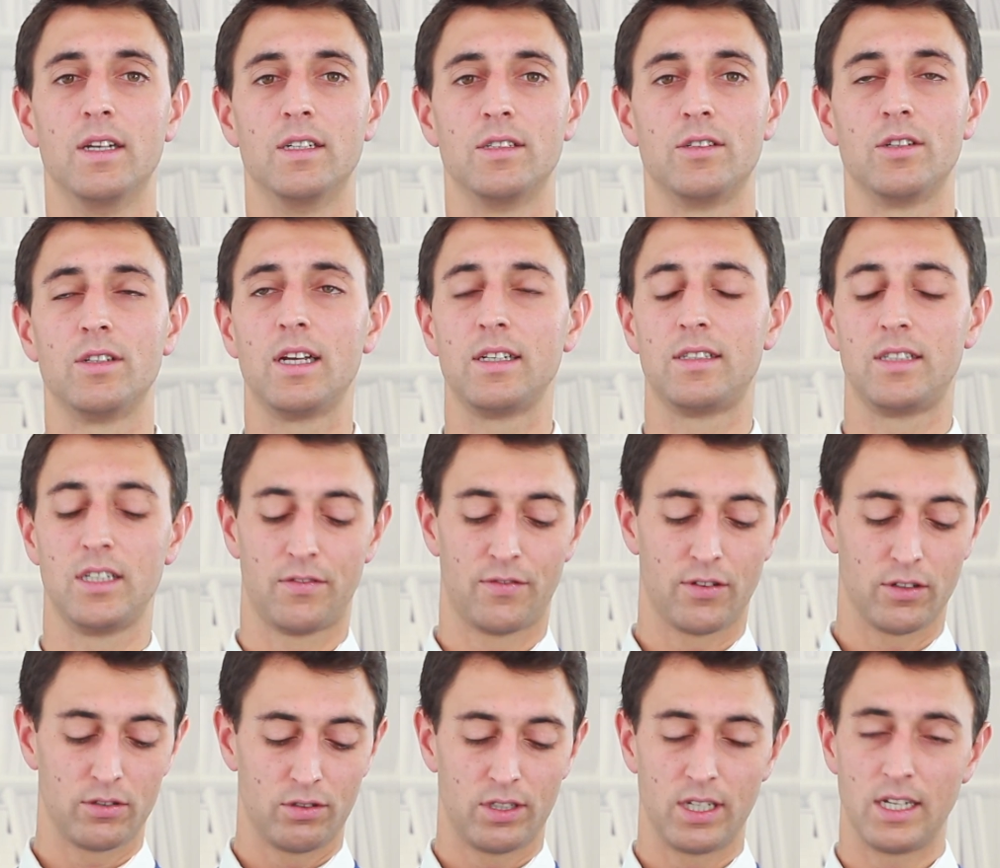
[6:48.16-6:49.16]
So that's it
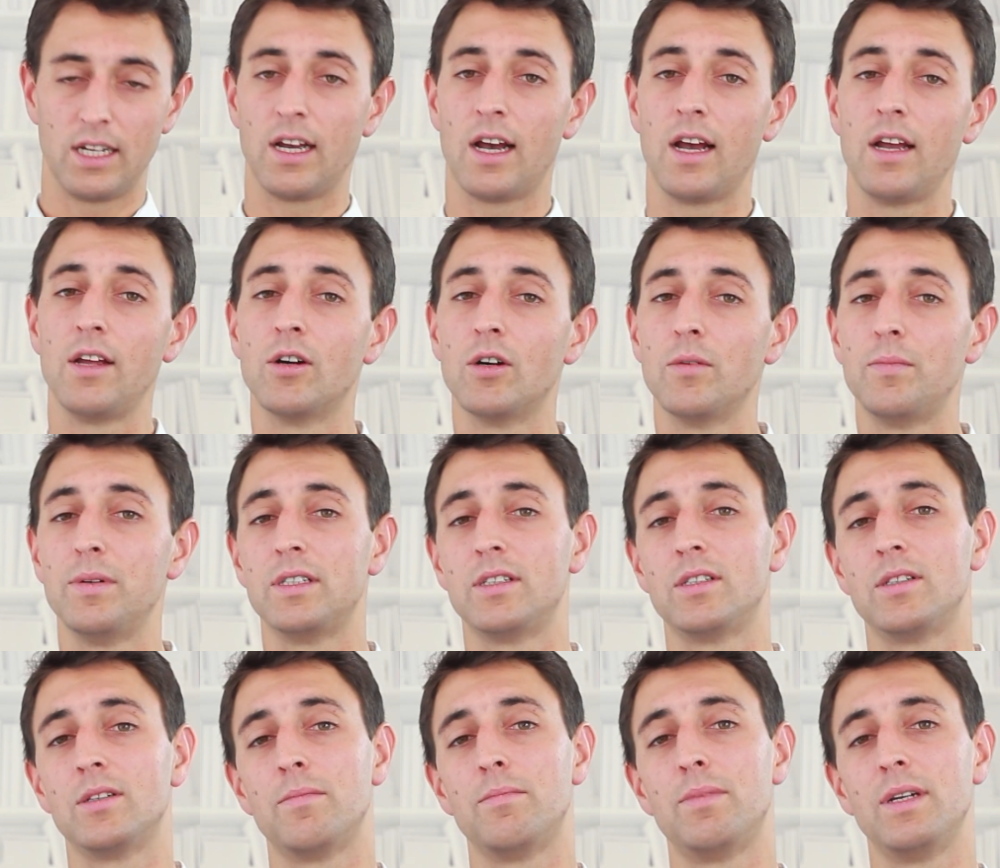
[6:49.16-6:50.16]
for today. I hope
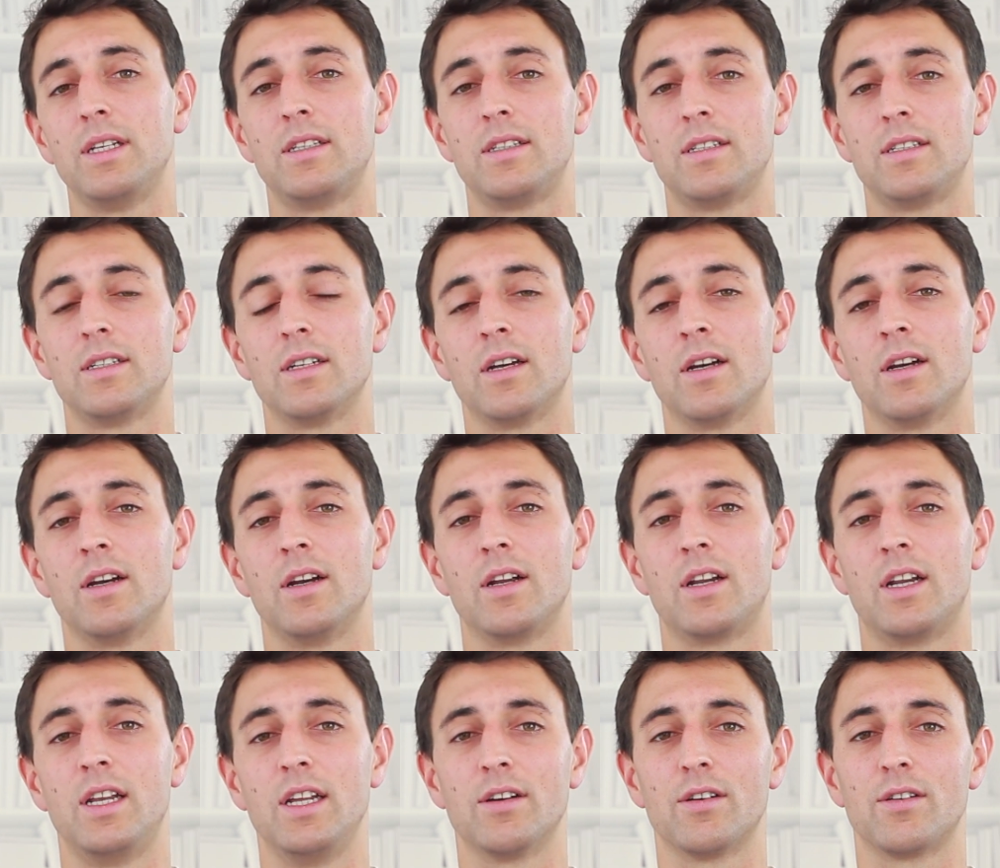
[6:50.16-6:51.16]
it's a bit
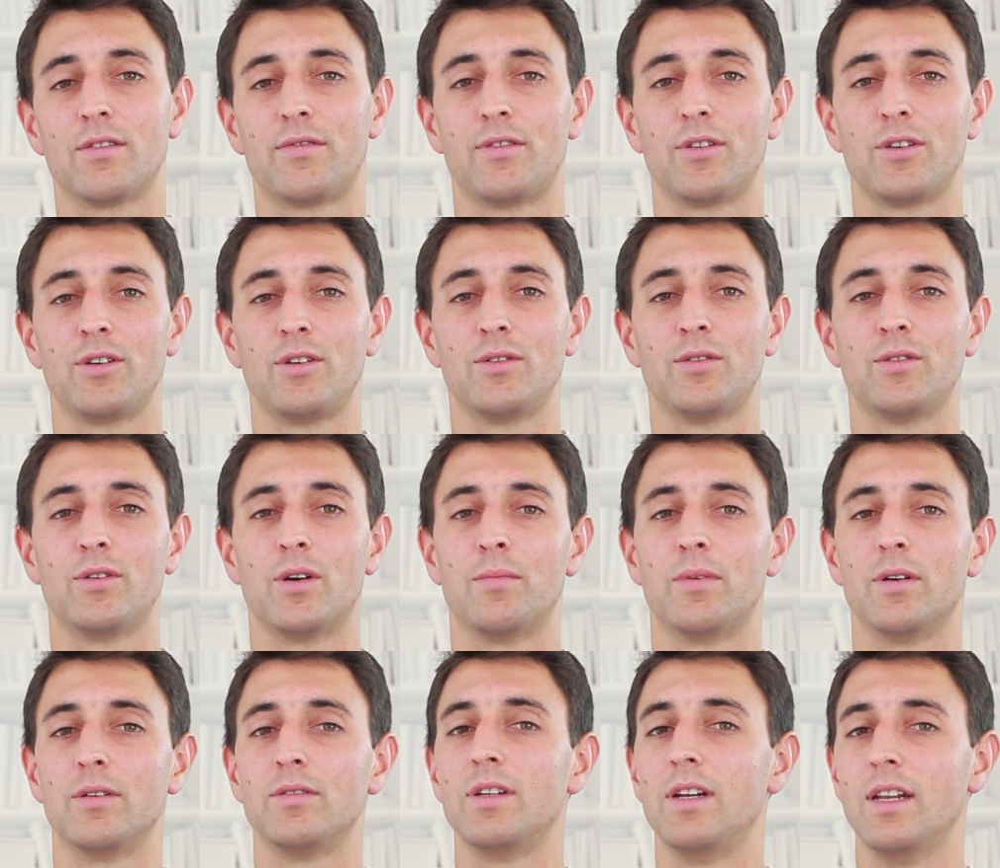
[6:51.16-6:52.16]
clearer for you
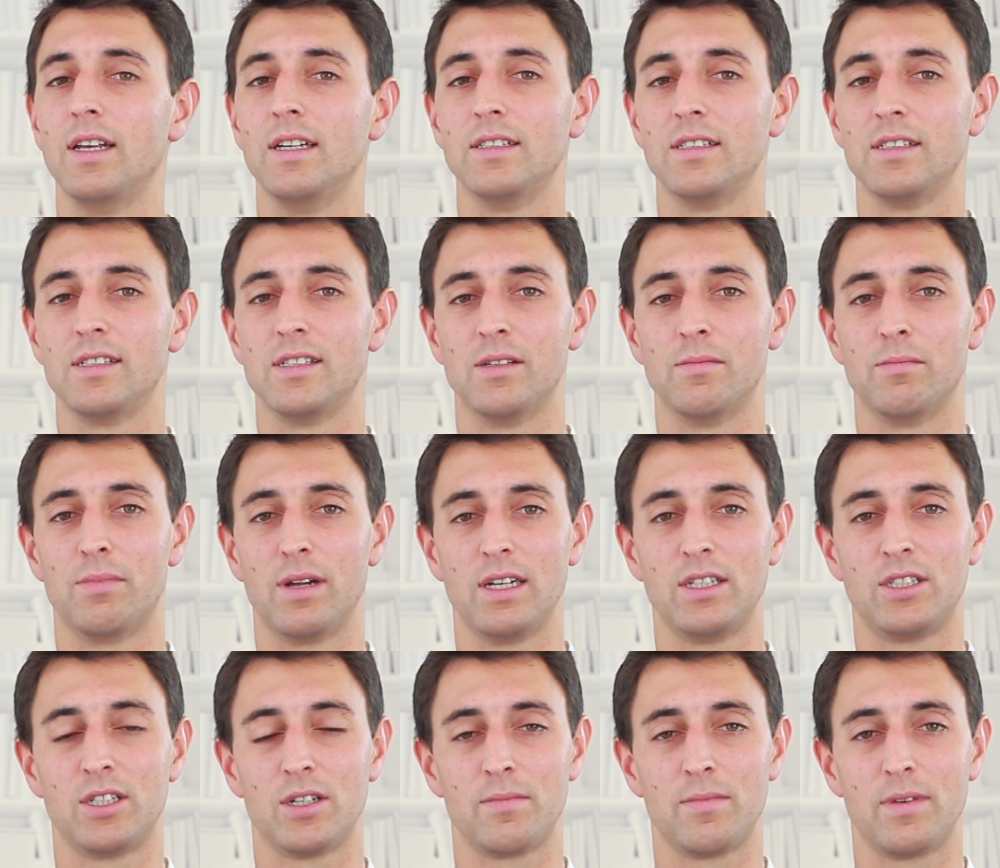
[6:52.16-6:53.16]
about the leases in
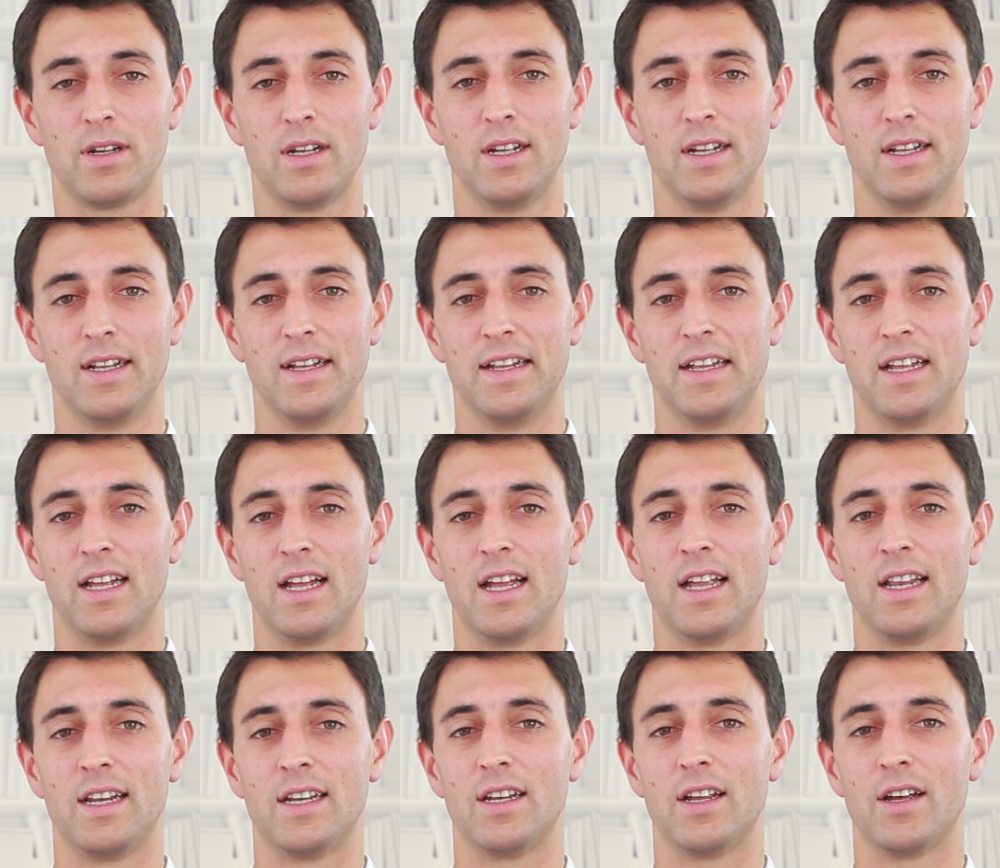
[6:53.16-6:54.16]
Belgium,
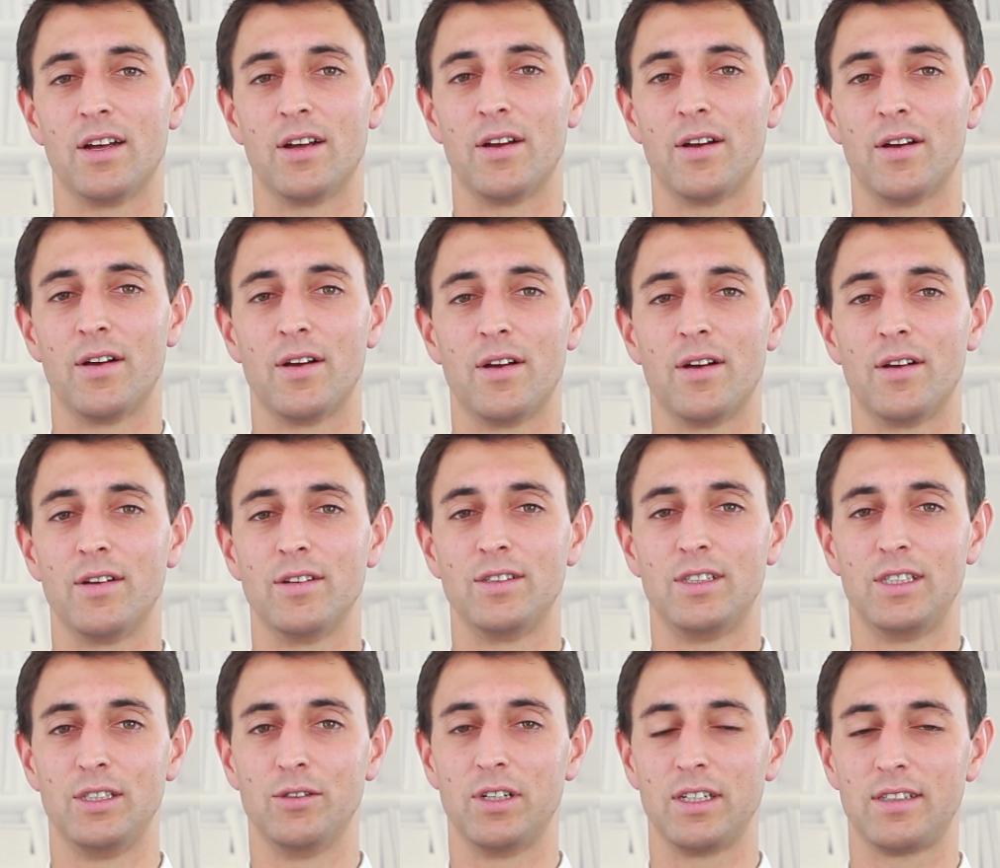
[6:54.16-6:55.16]
and
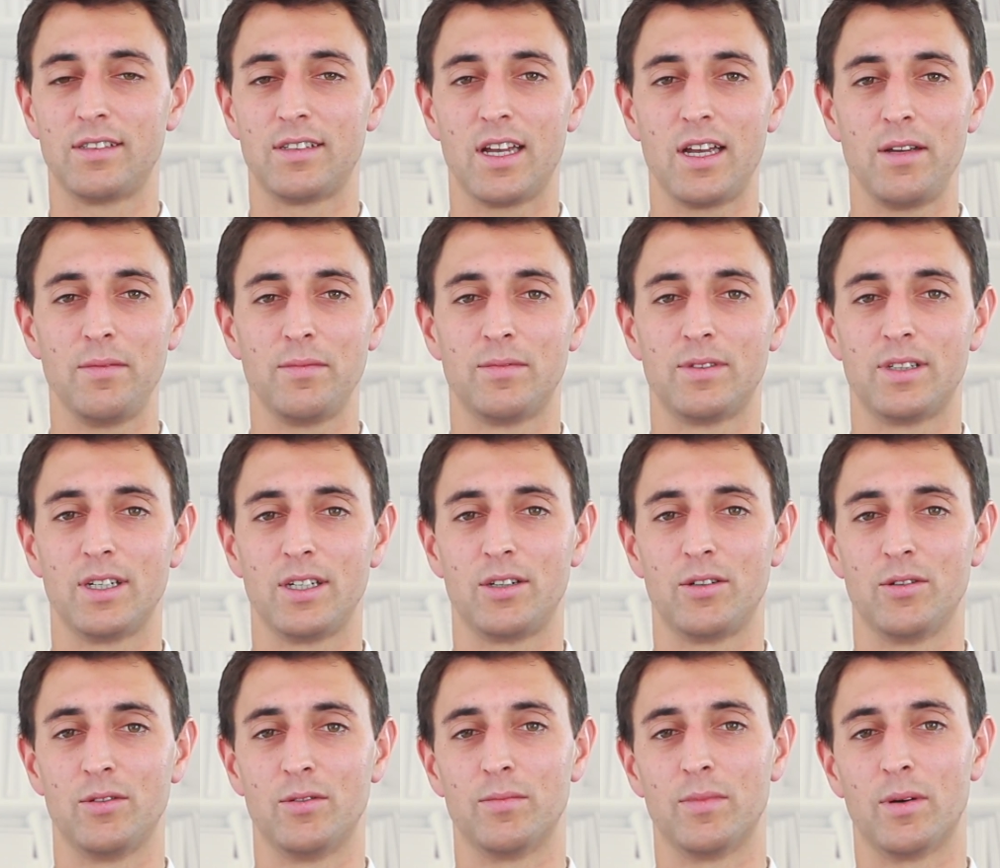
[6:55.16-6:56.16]
see you next time.
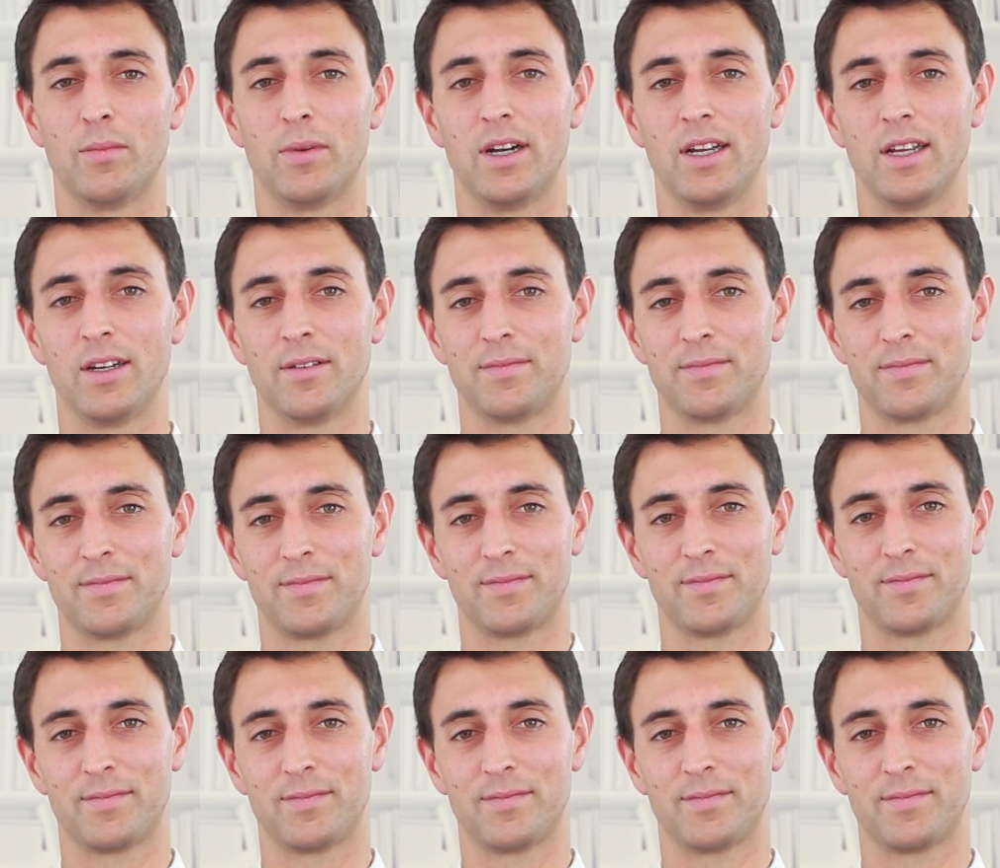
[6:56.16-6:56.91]
Thank you. Bye-bye.